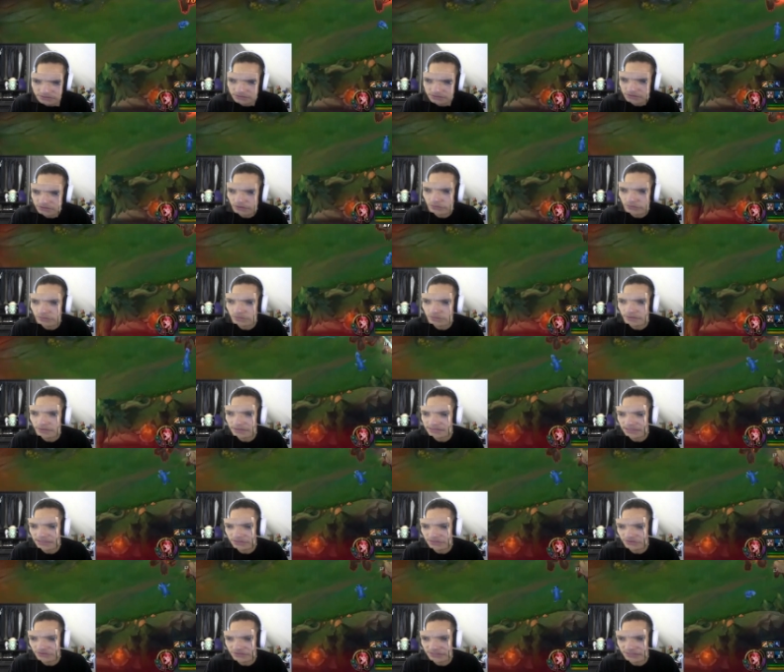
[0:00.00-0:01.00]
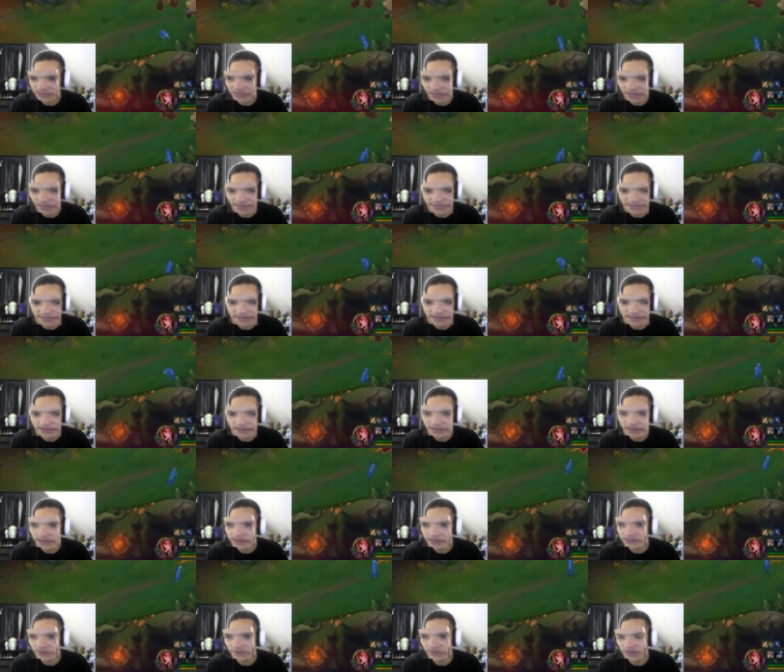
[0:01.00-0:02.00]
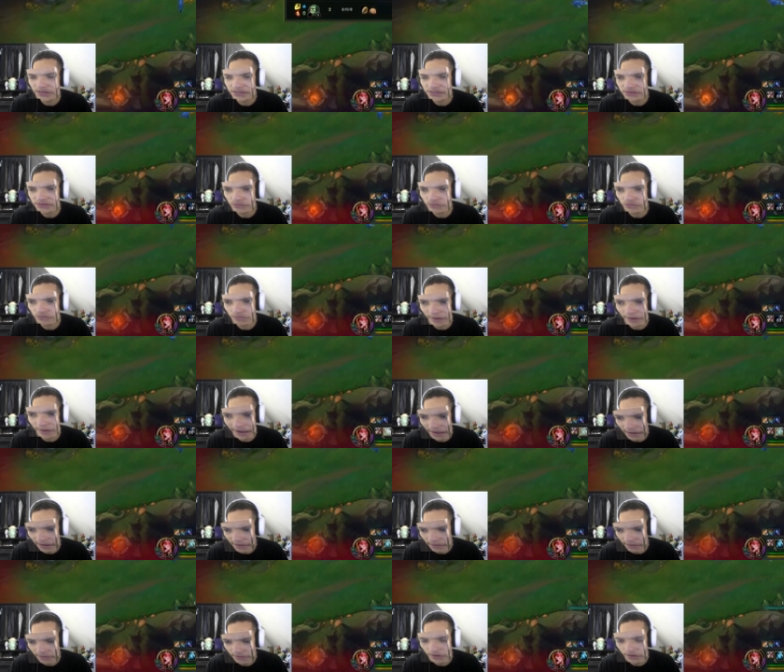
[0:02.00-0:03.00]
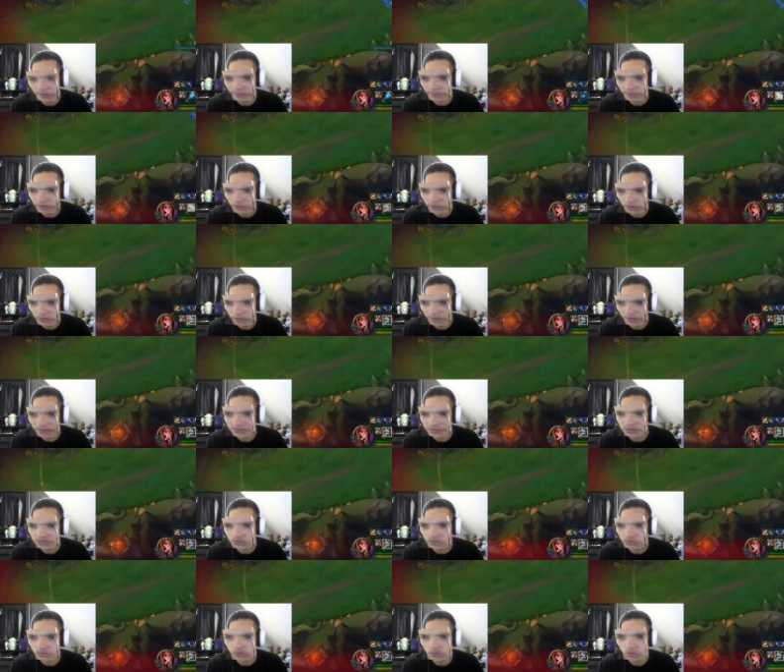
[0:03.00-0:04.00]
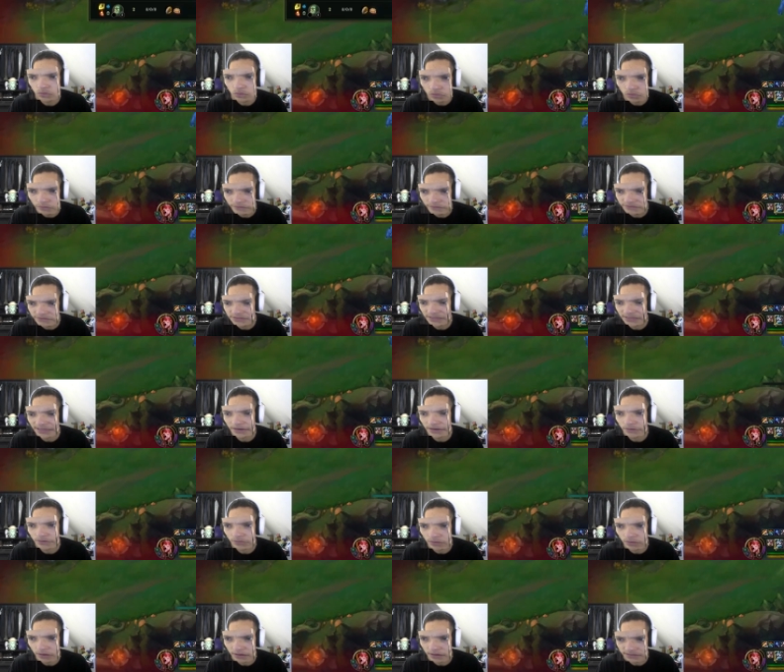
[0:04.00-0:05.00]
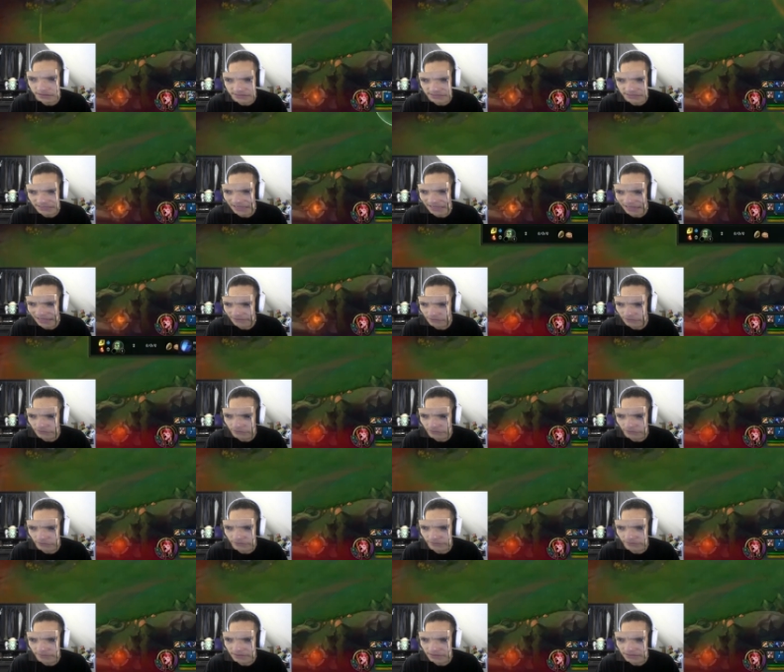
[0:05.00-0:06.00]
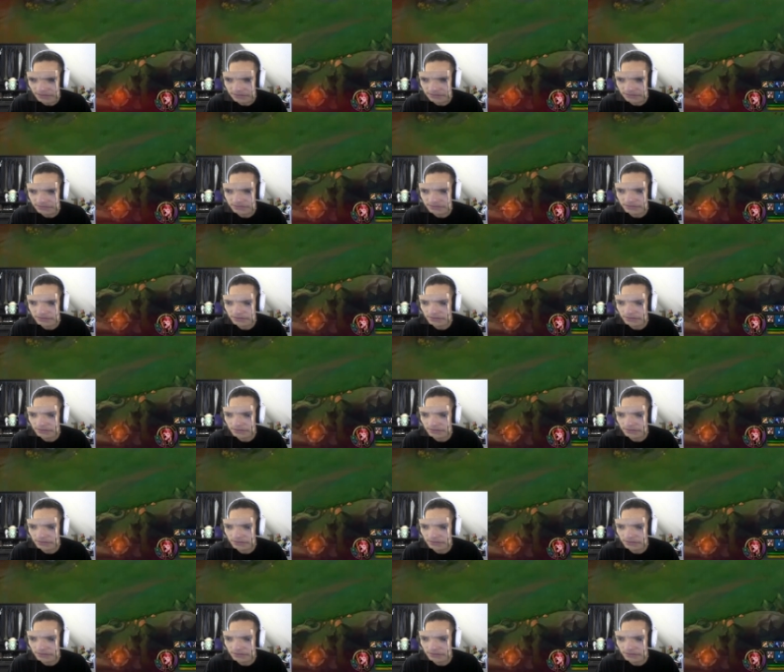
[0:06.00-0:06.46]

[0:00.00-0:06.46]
So it's an interesting line here. So he does red, no blue into wolves and then Krugs. Does he get level three from this?